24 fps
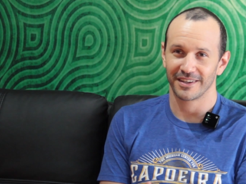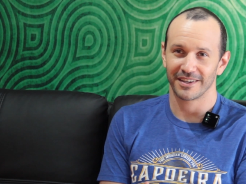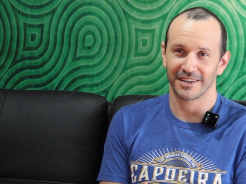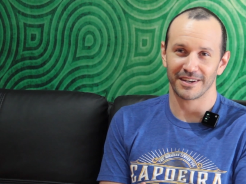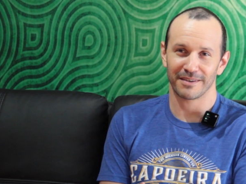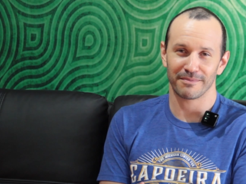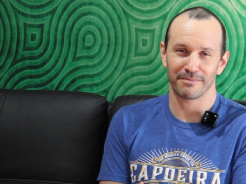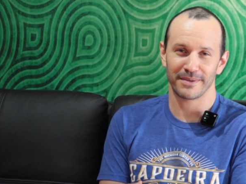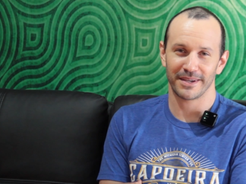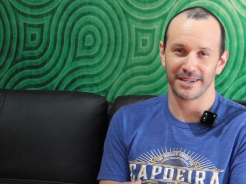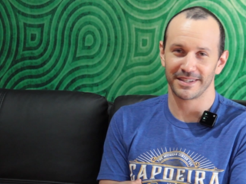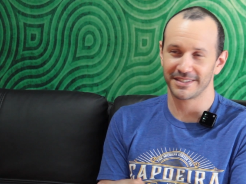
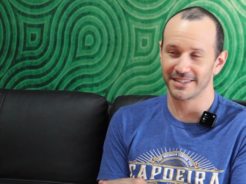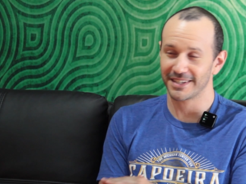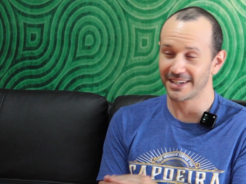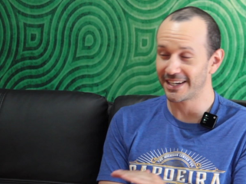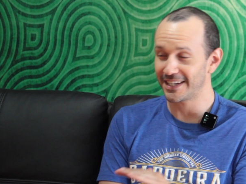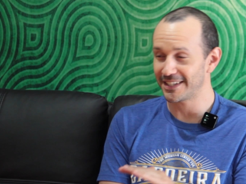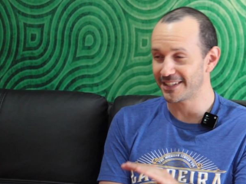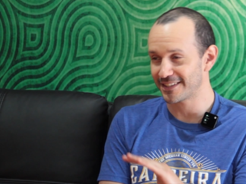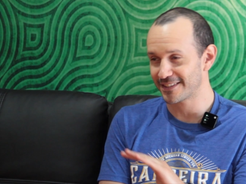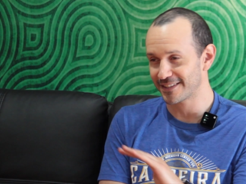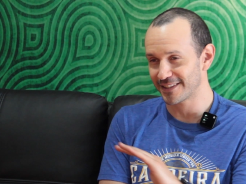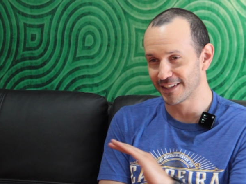Amazing. I
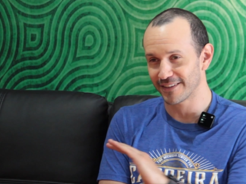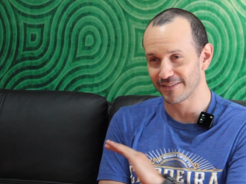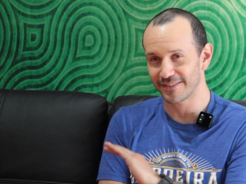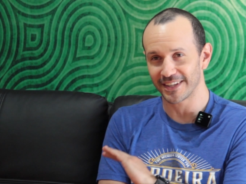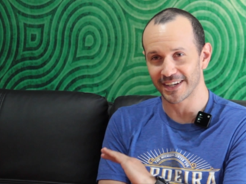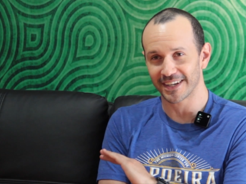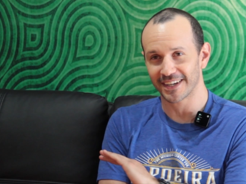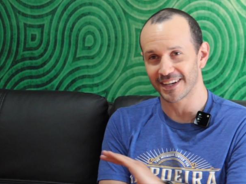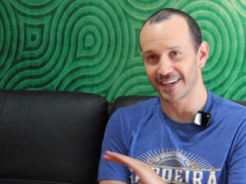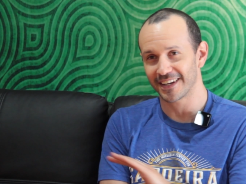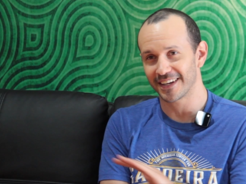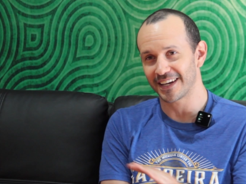just love
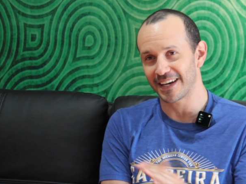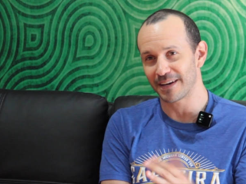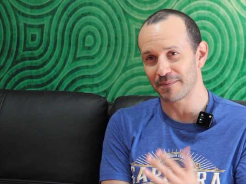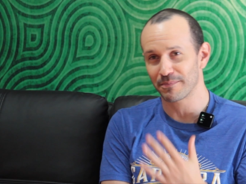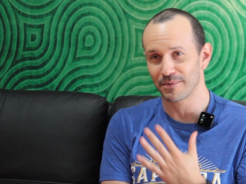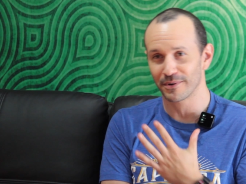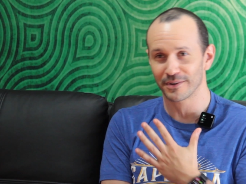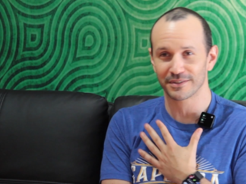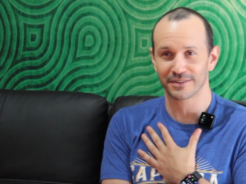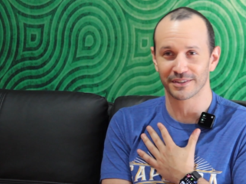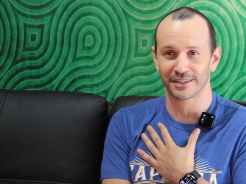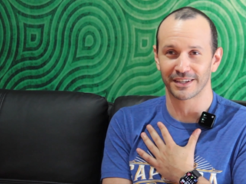that guy. I
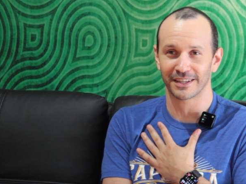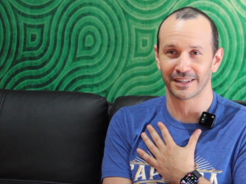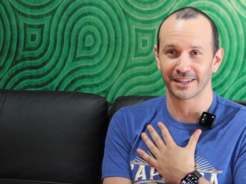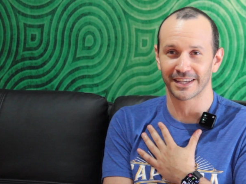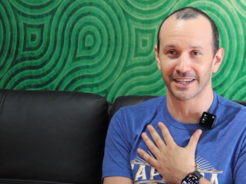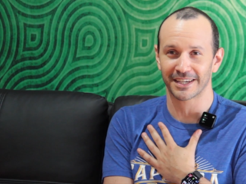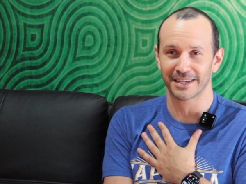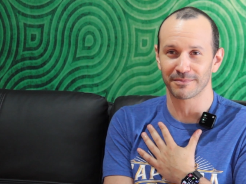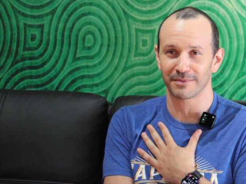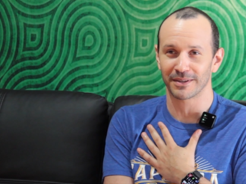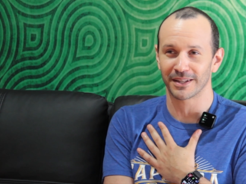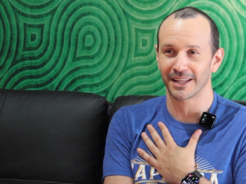personally
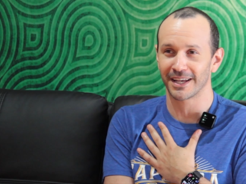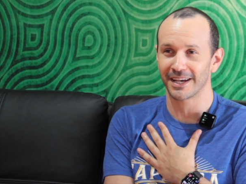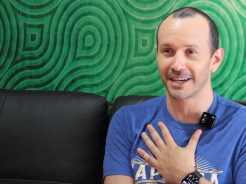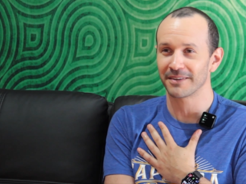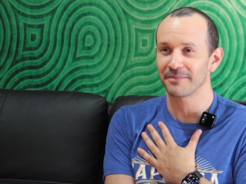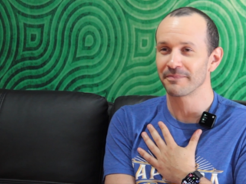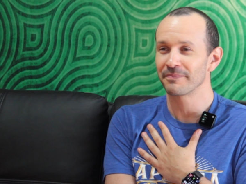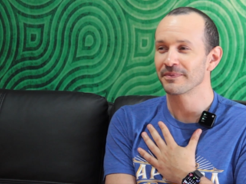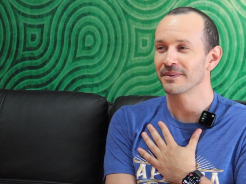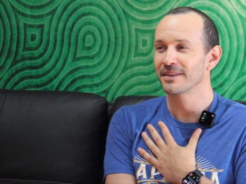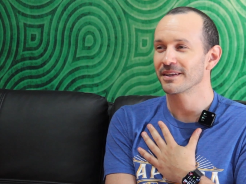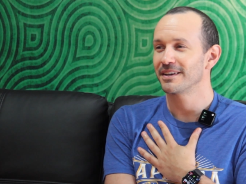like him a
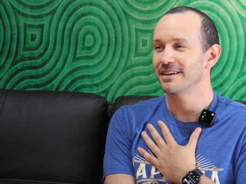lot.